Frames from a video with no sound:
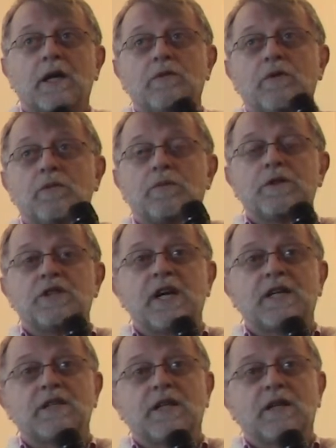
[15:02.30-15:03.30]
if you're
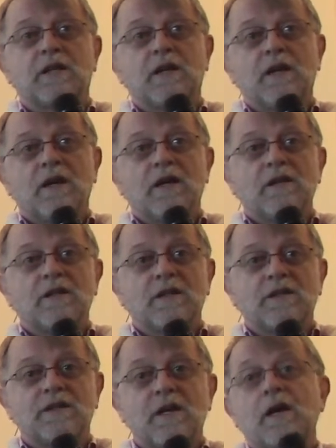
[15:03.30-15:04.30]
projecting
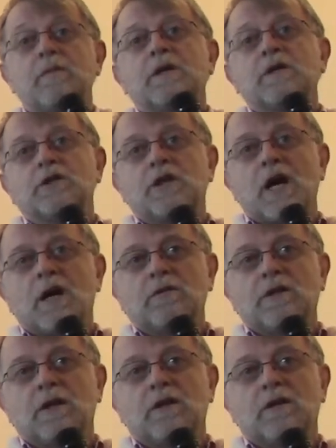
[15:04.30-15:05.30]
this image
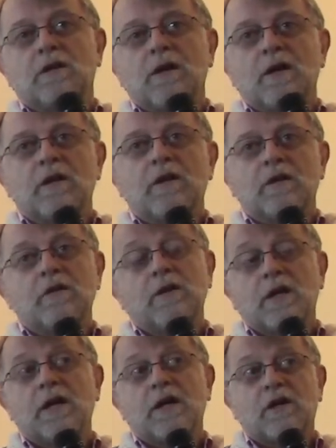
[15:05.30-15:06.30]
out there, you
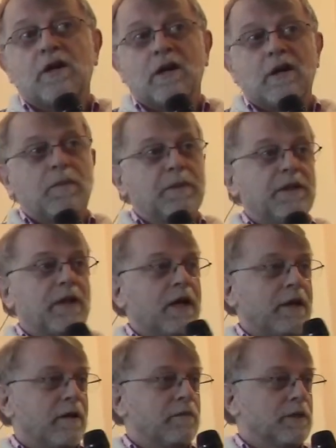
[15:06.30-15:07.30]
can get caught up in
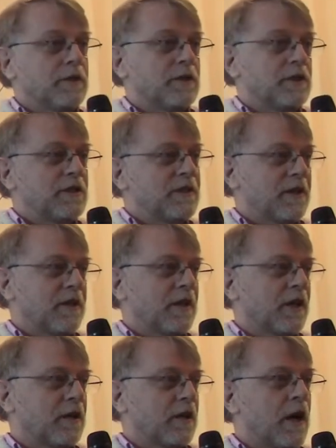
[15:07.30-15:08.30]
that image
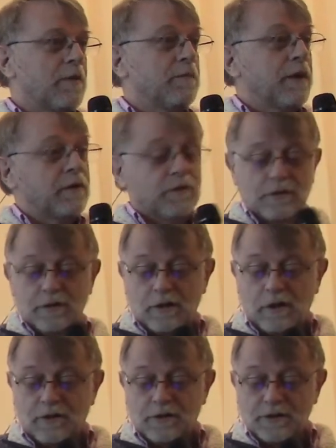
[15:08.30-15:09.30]
that I'm better than
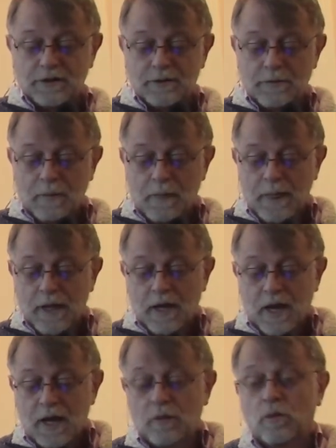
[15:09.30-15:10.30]
others.
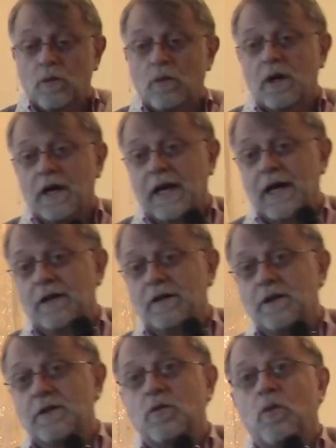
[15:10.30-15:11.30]
And again,
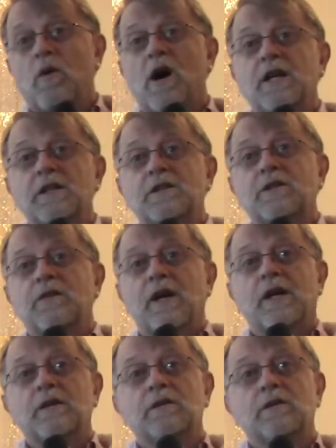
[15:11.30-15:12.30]
this want
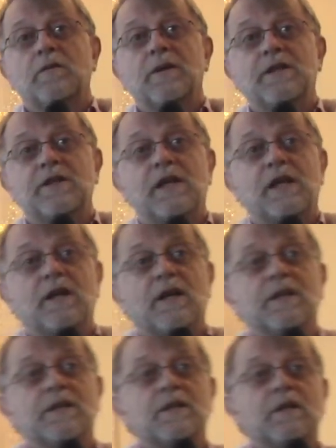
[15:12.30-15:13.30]
then to be seen
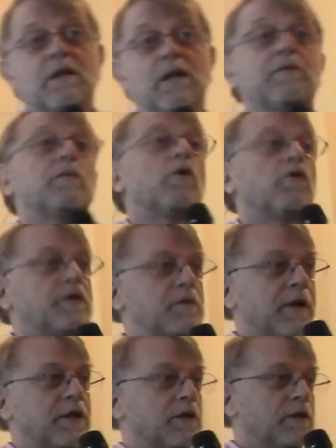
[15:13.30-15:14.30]
as even more
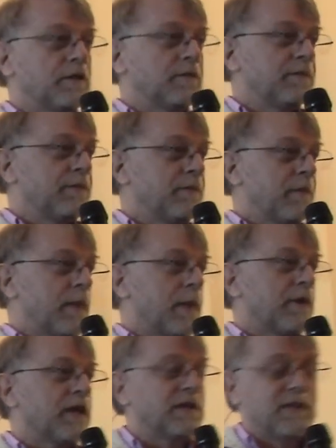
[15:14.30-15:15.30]
special
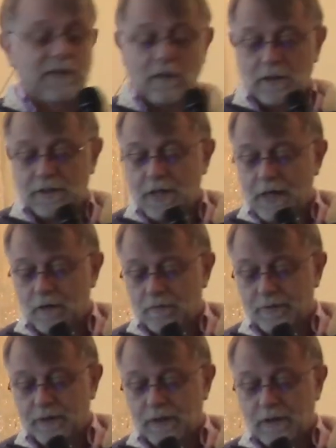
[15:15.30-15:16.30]
because it's all tied
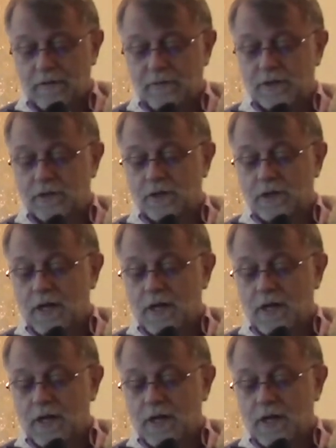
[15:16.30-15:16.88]
up in the image.